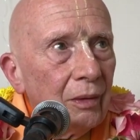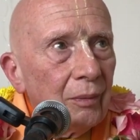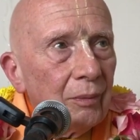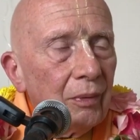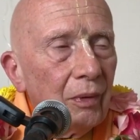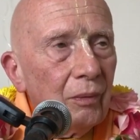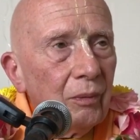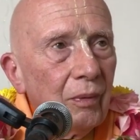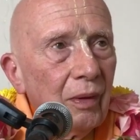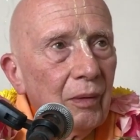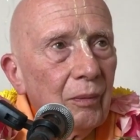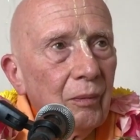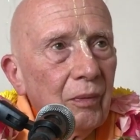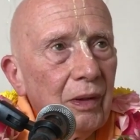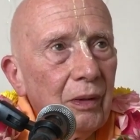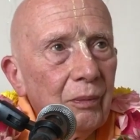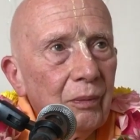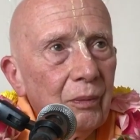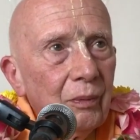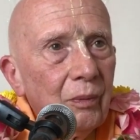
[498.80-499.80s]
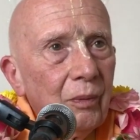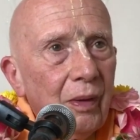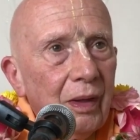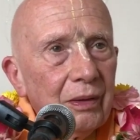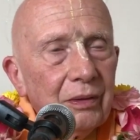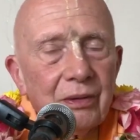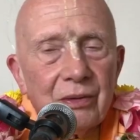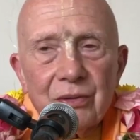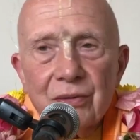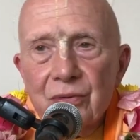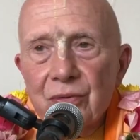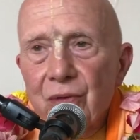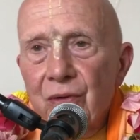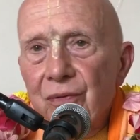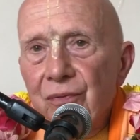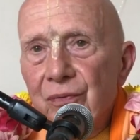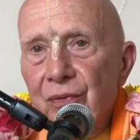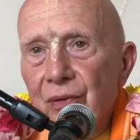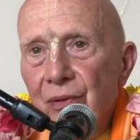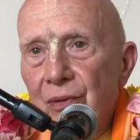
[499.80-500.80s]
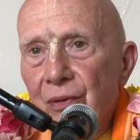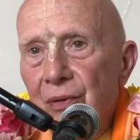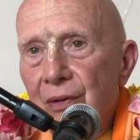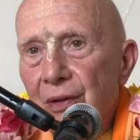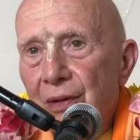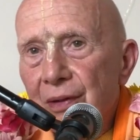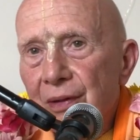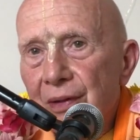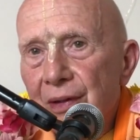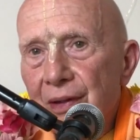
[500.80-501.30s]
But when we want to serve the Lord,